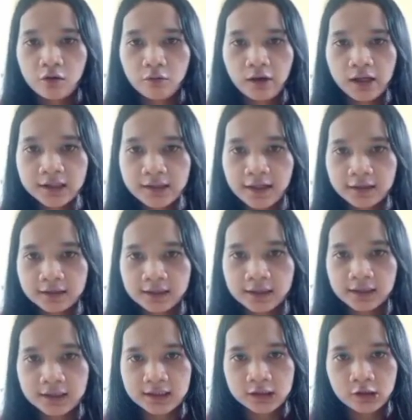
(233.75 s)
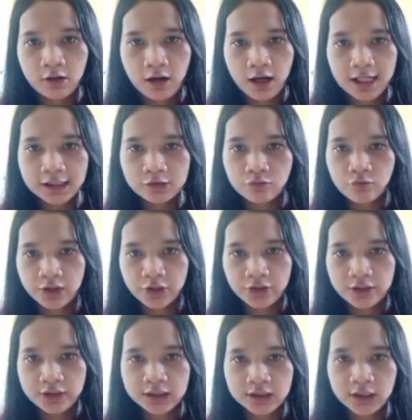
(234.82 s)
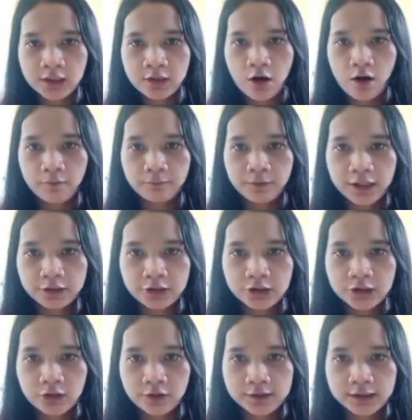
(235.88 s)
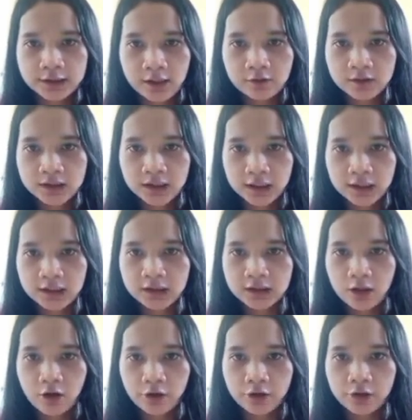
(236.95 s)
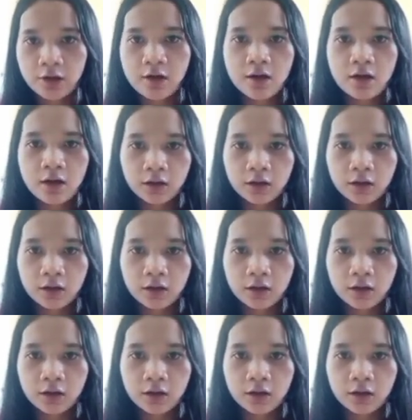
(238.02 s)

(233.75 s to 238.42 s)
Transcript: One technique is to ask whether a string of letters or sounds is or